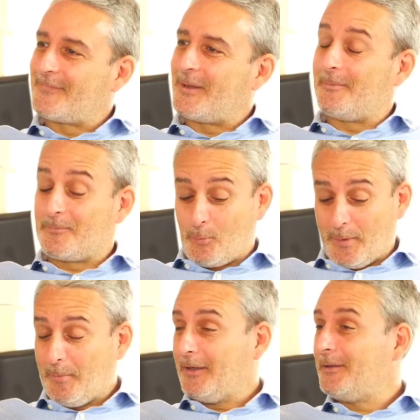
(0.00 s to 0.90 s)
Yeah. yeah. Open
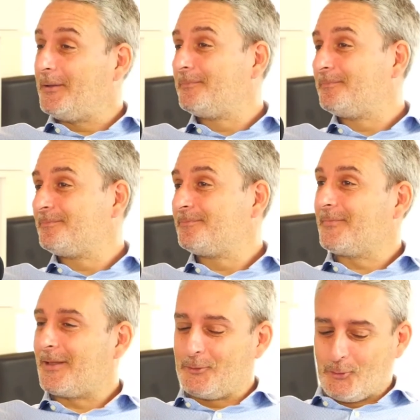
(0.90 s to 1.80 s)
mind. Yeah,
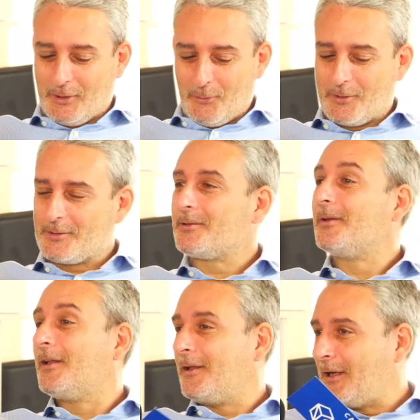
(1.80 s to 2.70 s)
the two keywords.
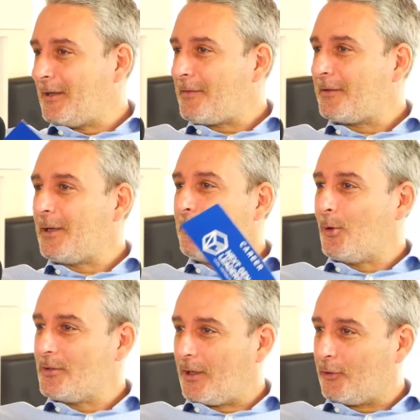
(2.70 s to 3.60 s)
True. Another ten
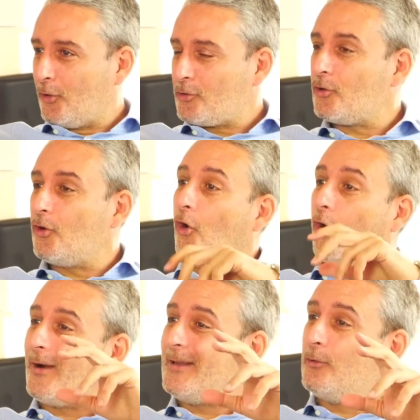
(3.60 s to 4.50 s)
points are yours. So
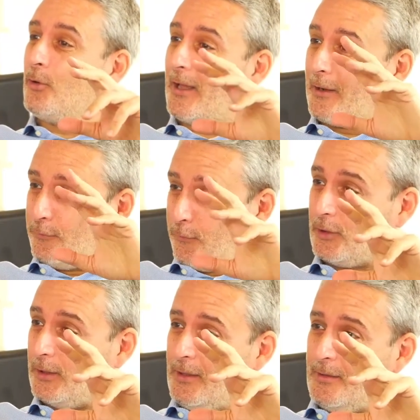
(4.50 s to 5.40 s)
already we are at
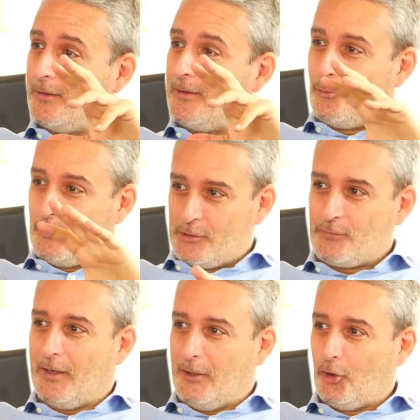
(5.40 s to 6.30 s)
forty which is
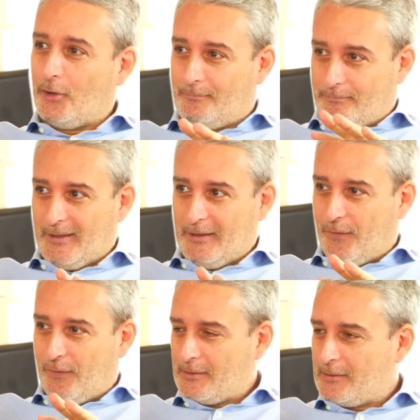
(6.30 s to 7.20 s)
very good, very fast.